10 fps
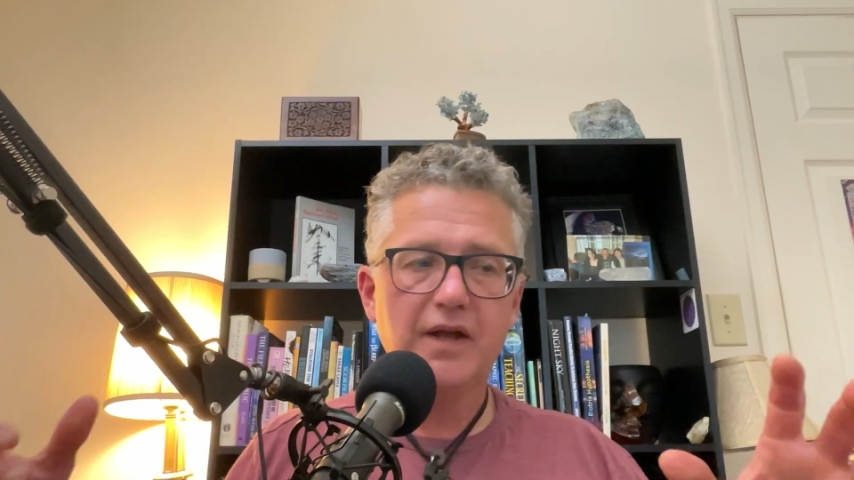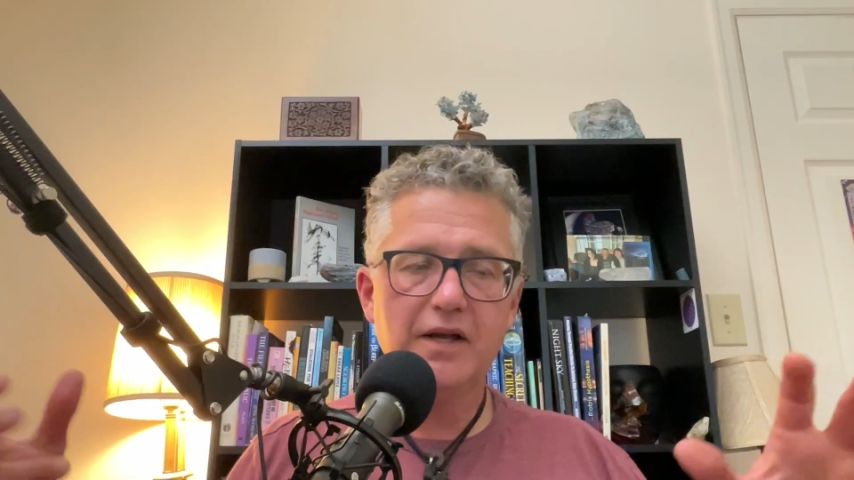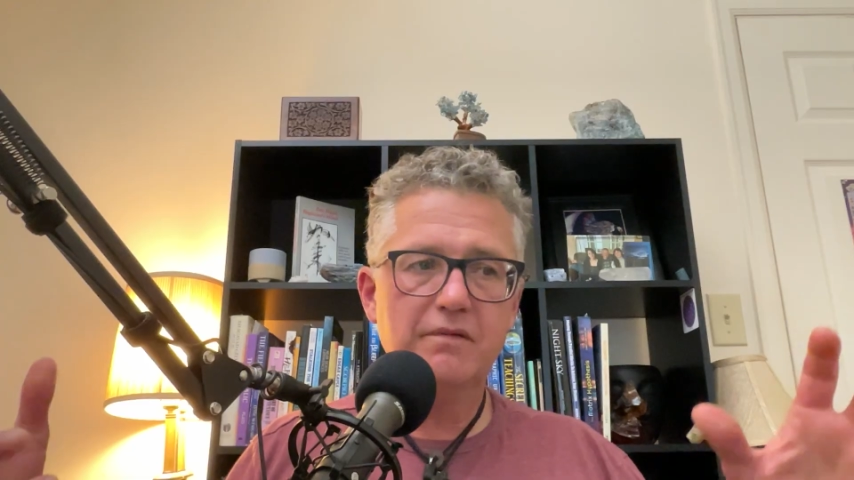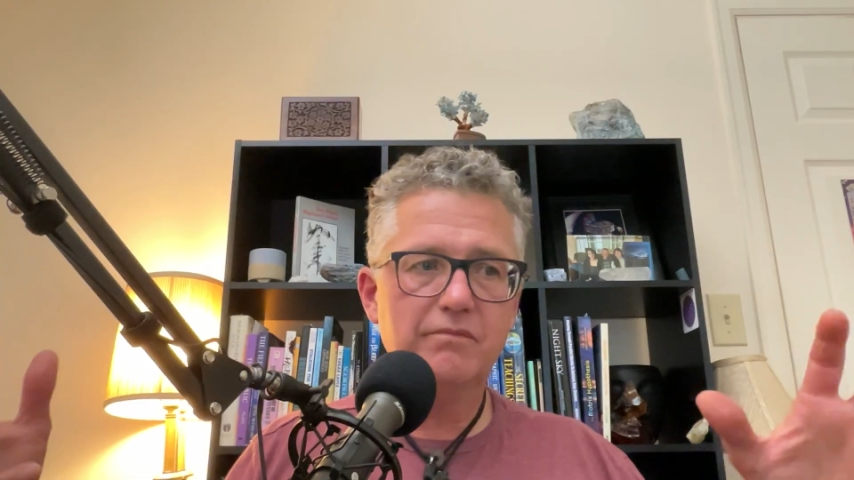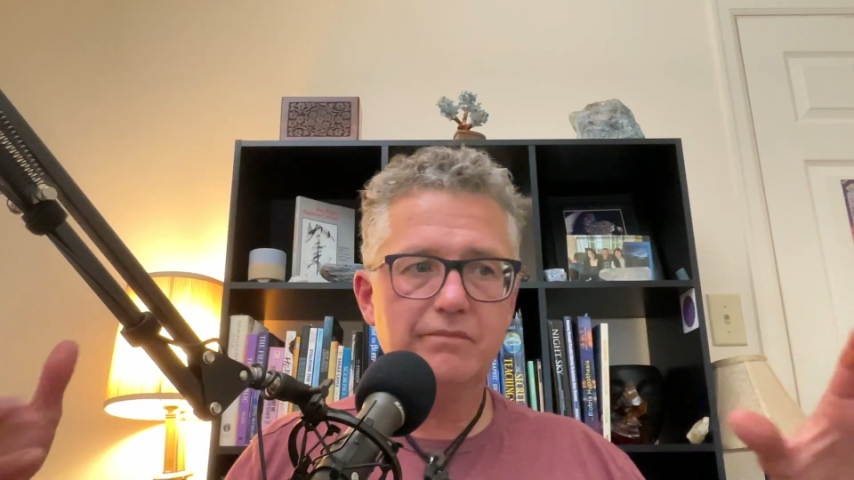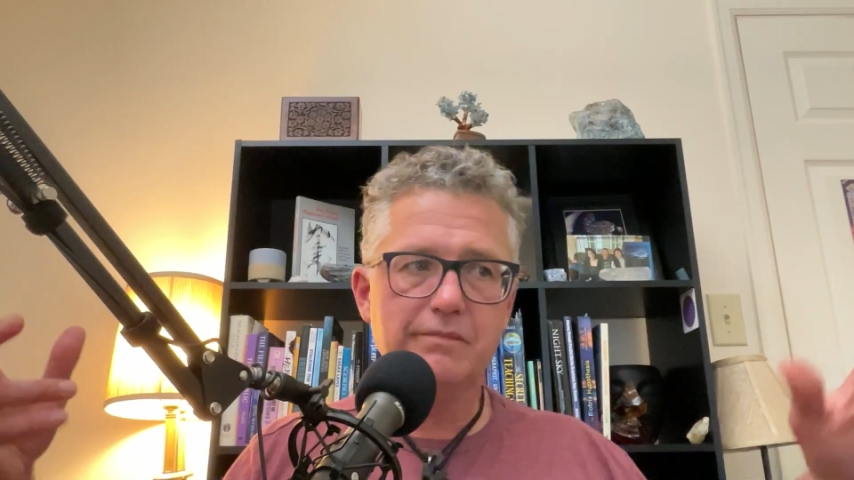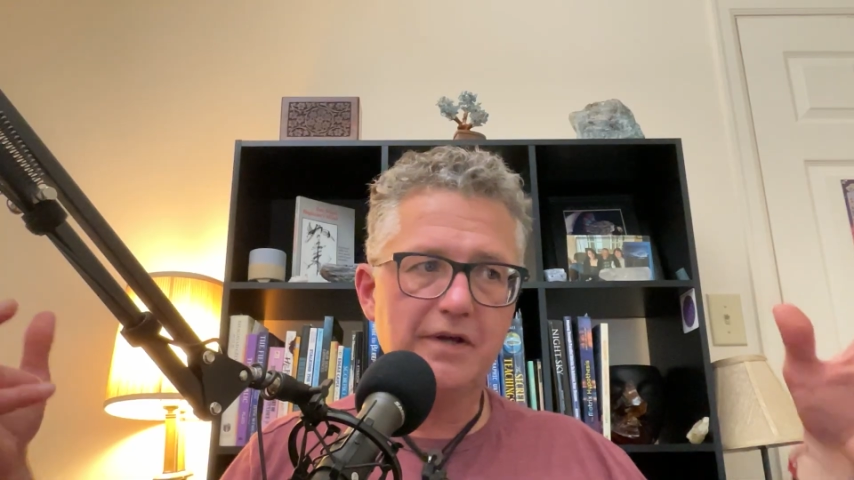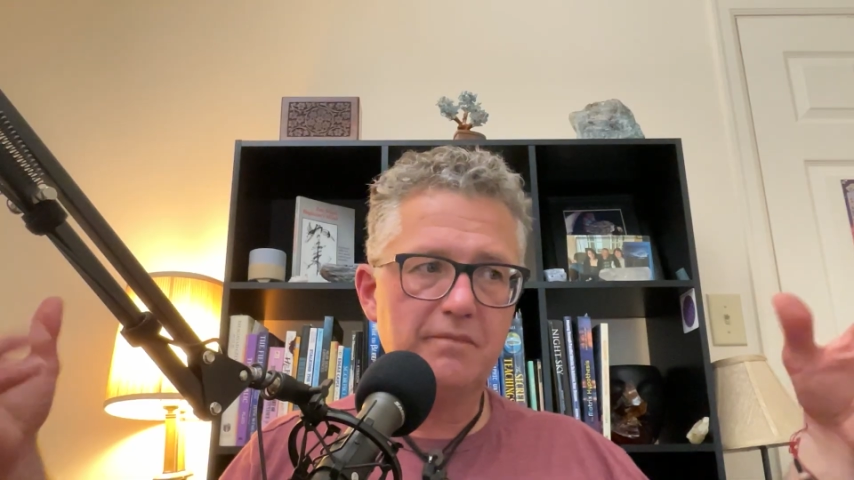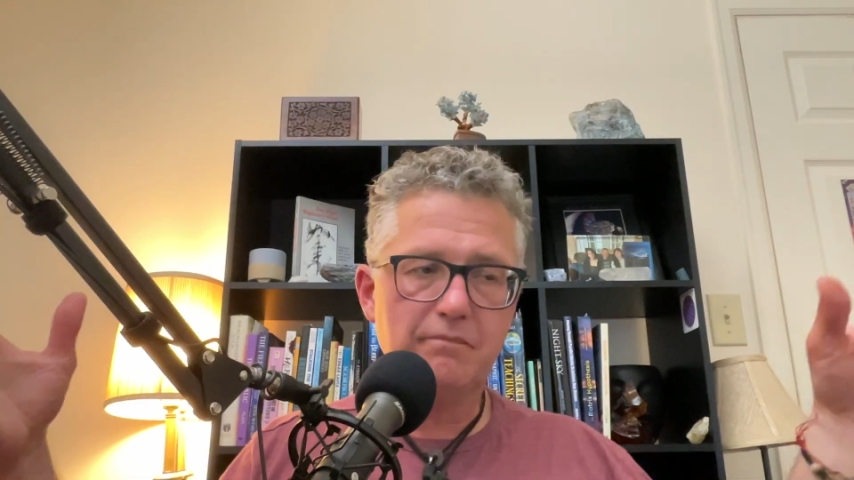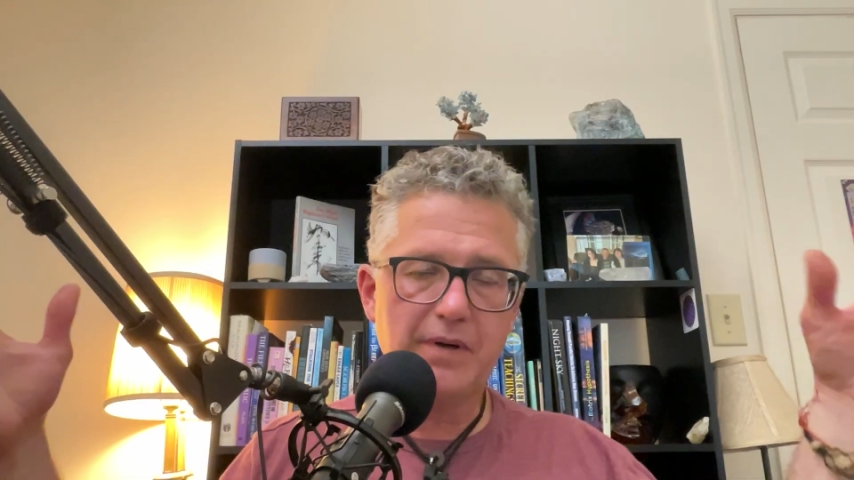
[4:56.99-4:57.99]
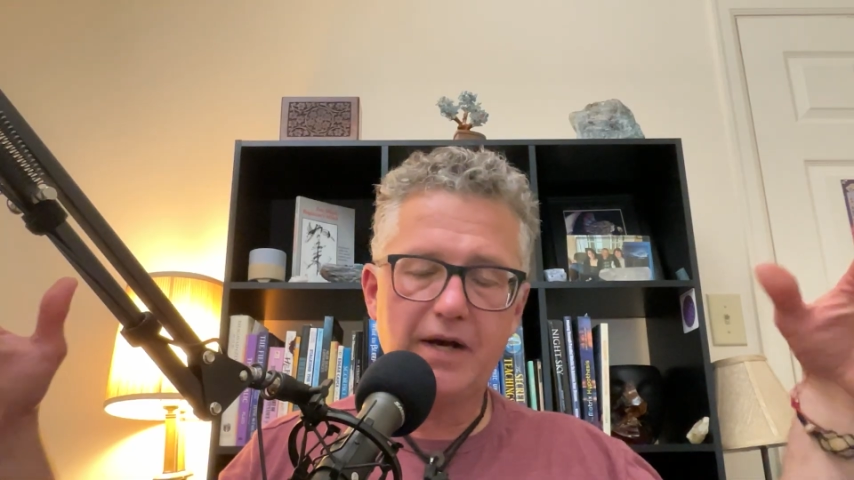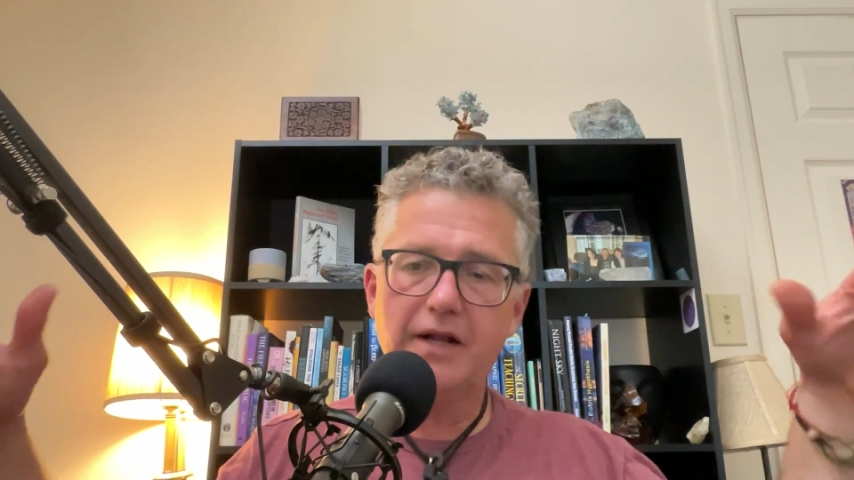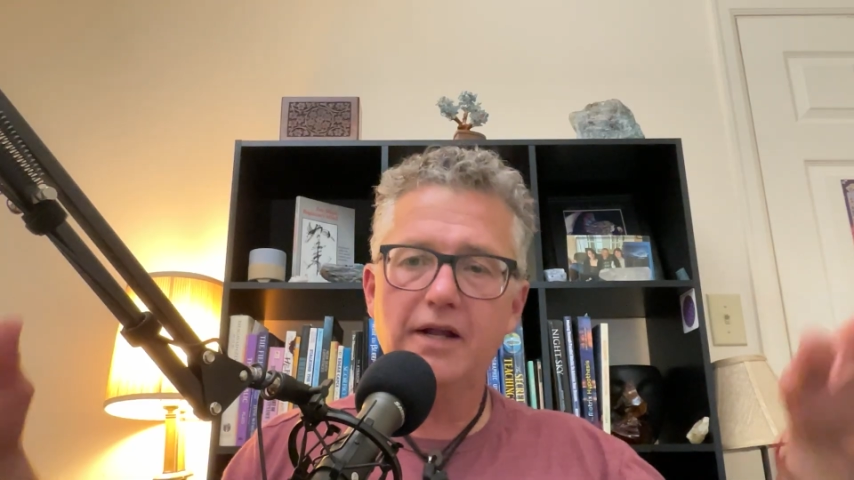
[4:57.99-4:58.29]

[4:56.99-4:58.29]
embedded